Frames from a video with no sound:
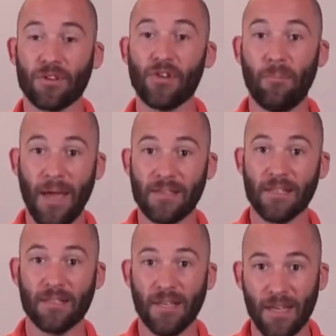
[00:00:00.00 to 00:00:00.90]
So
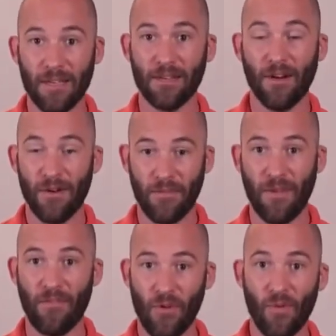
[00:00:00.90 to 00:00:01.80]
basically, you know,
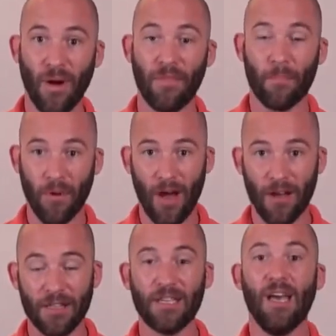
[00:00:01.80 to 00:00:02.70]
if you want the
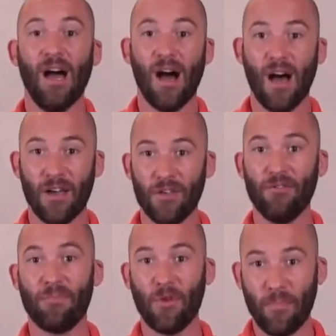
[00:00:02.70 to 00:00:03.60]
product,
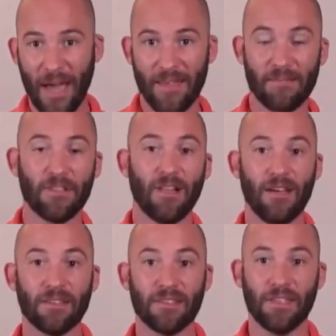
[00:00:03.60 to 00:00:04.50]
you pay them the
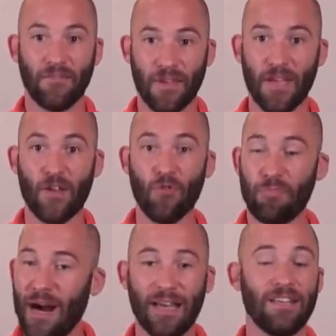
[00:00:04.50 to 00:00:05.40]
licensing fee and you
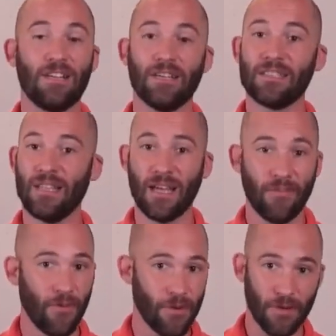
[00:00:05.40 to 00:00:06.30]
buy it. Just like
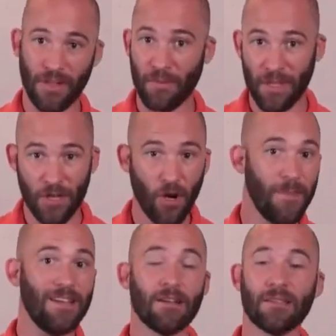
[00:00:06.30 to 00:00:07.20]
if you were dealing with
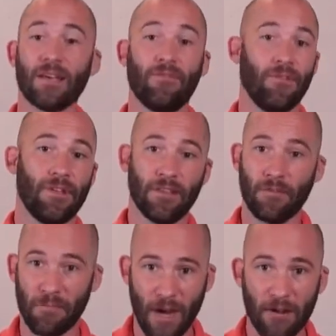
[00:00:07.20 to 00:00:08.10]
Adobe, just like if you're dealing
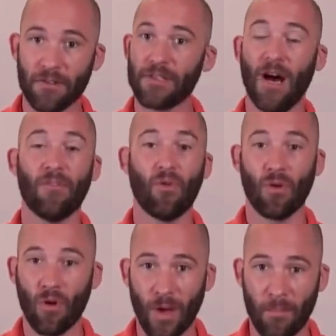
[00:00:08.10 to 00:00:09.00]
with Microsoft
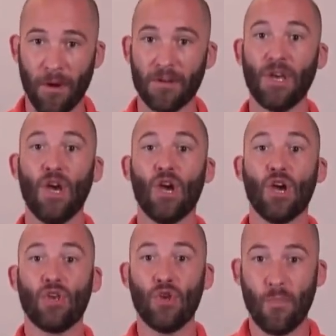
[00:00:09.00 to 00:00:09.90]
or QuickBooks,
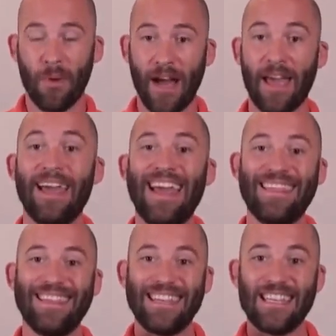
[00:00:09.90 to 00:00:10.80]
you buy it.
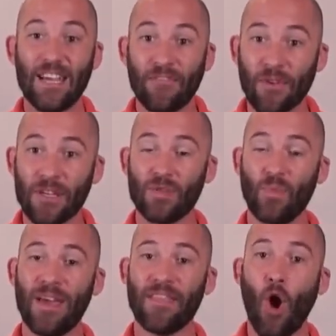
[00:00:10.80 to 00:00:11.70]
The difference
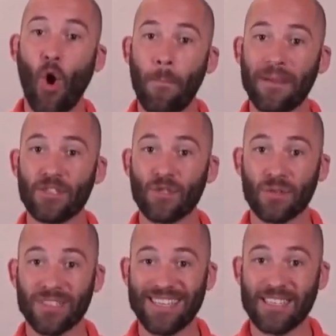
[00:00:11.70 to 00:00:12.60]
with open
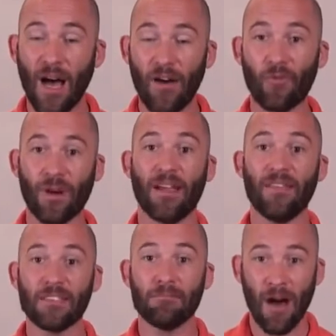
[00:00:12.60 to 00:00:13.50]
source software
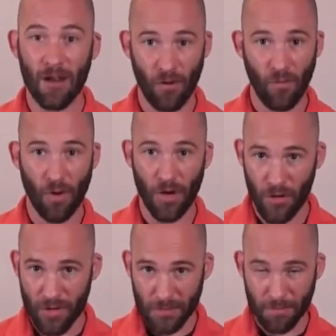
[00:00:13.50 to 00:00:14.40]
in this model, where
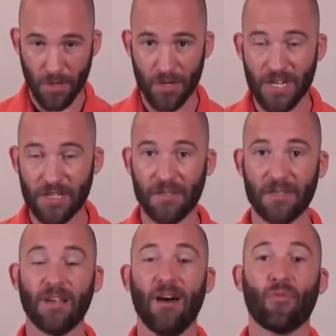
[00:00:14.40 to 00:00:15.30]
you just purchase the
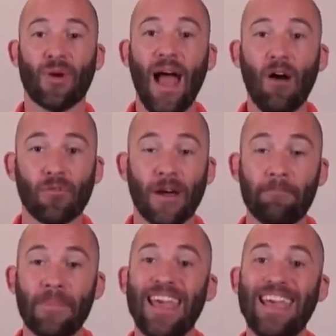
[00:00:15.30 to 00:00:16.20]
software outright,
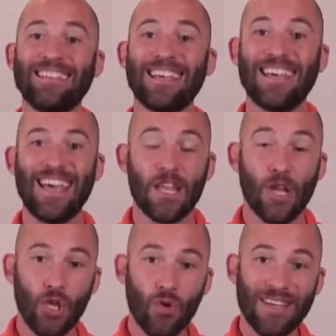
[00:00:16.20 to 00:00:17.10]
is
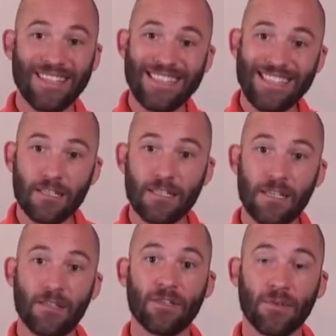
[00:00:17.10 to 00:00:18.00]
again, you can still
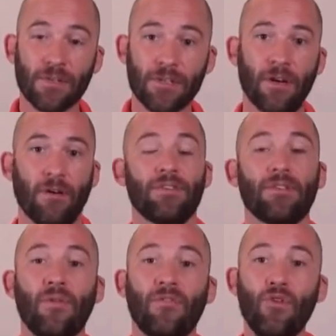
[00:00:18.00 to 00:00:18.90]
see the source code.
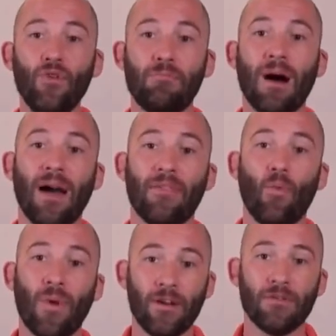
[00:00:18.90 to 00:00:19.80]
So if you buy the
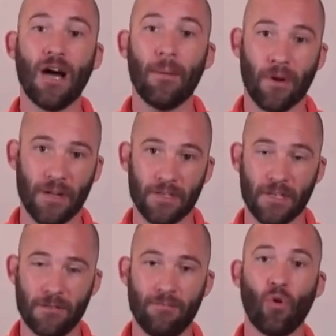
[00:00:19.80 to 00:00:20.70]
Windows operating
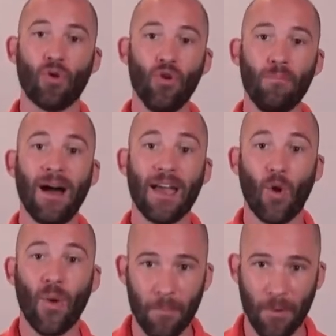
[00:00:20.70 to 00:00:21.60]
system or you buy
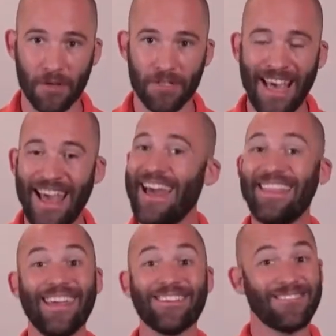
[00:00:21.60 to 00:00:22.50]
QuickBooks,
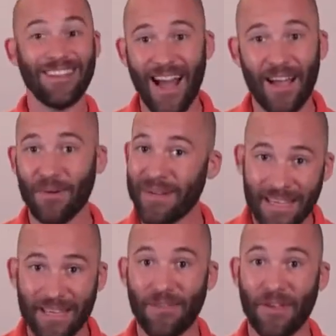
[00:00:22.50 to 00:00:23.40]
they are not going to
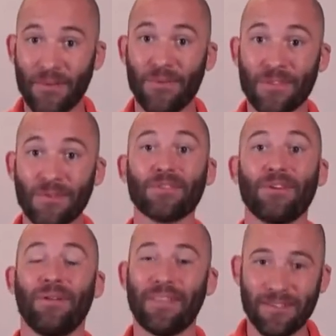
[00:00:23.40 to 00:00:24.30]
give you the source
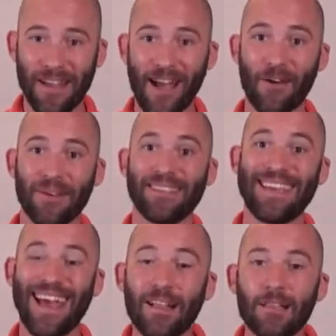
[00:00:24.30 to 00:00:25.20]
code. They're not going to
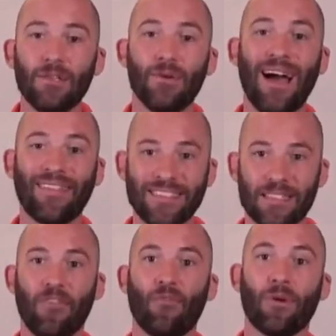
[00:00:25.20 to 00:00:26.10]
tell you how the
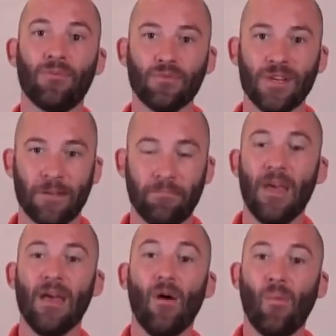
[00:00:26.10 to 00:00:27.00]
software was written.
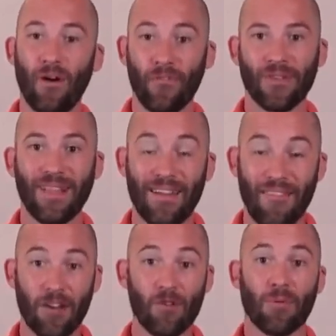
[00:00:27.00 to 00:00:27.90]
Well, for a lot
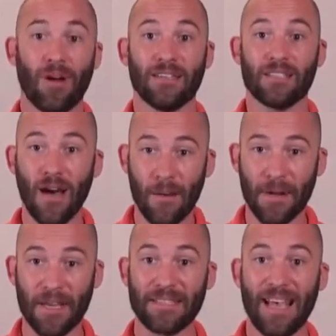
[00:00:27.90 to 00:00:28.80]
of enterprise
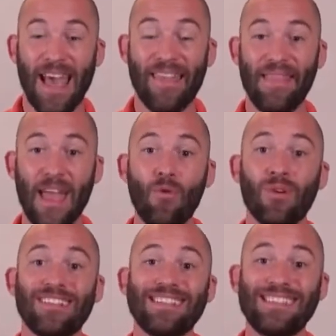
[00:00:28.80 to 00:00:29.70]
companies, they
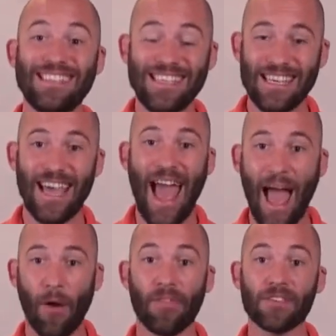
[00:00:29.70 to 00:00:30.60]
want to see
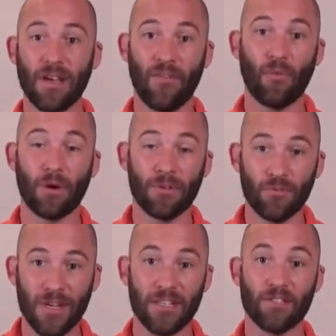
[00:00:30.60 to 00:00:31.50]
how the software was
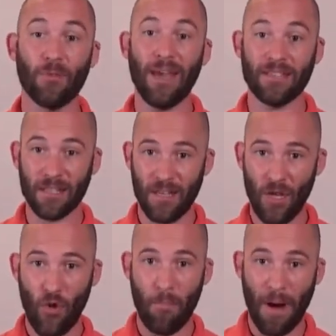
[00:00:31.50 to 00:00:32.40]
written. So basically,
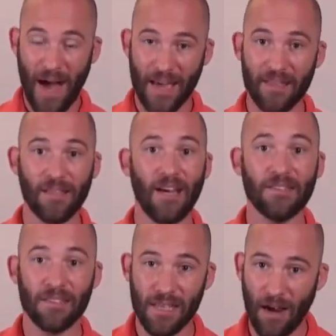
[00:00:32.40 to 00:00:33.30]
you buy the
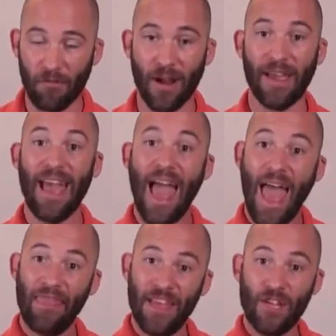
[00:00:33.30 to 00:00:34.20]
license outright
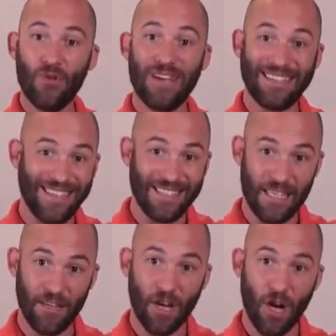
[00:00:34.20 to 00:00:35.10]
and then you get to
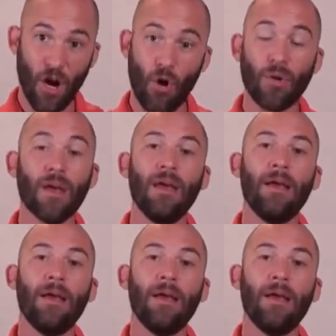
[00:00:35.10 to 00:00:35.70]
see the code.